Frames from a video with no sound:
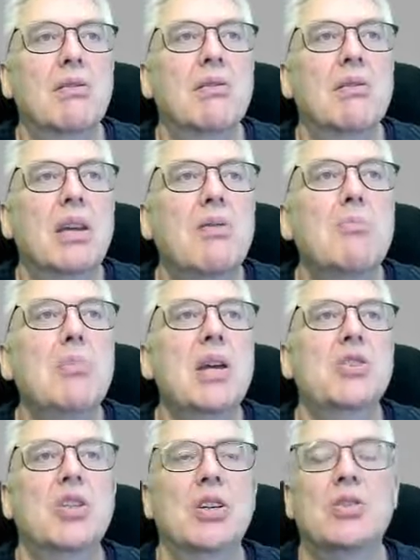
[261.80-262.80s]
give a
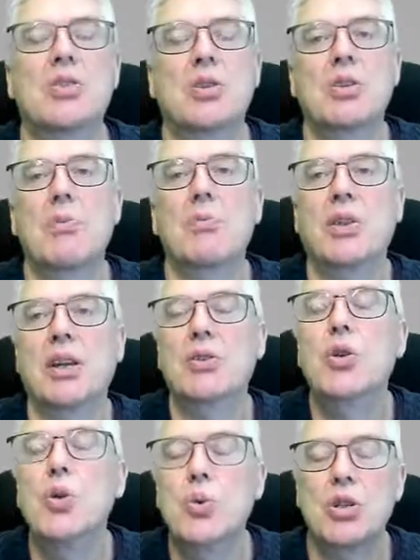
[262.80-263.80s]
message or something
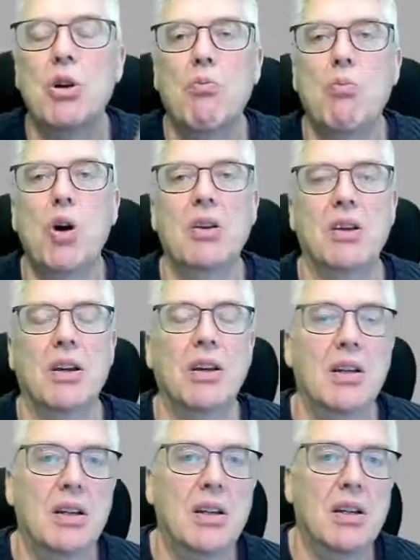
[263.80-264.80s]
to someone.
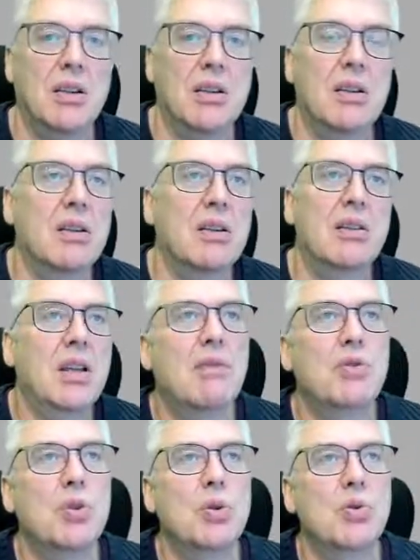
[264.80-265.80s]
They have
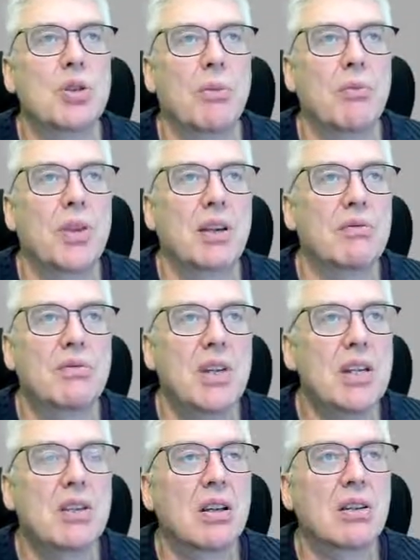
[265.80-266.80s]
to do something,
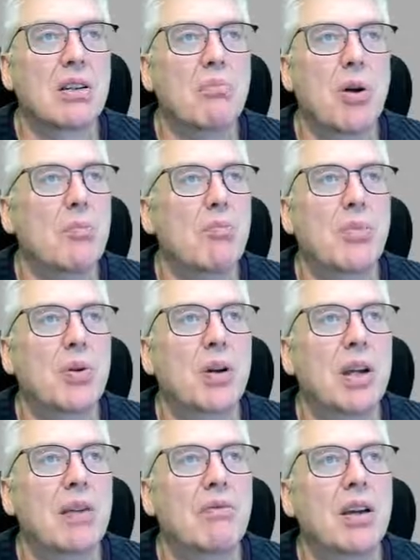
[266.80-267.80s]
restart the pump or
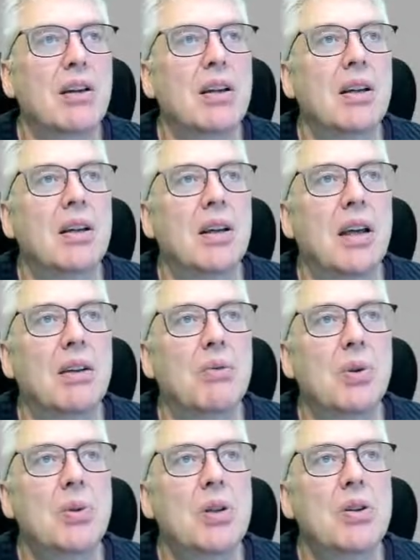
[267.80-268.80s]
whatever. And
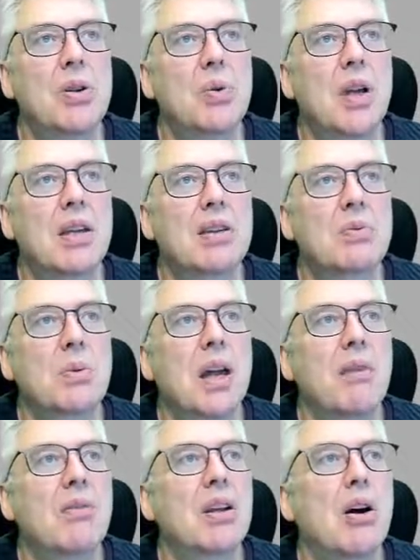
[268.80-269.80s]
what we do here is we
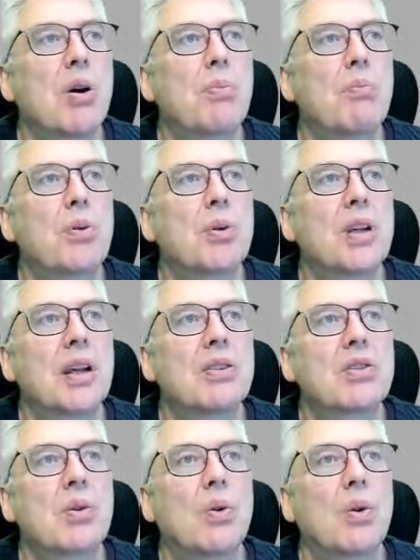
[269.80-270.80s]
have an output
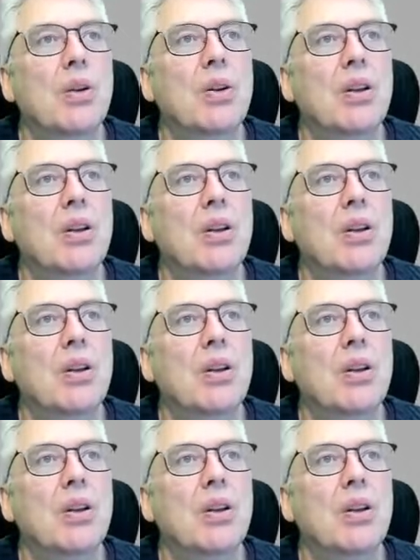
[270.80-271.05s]
that's called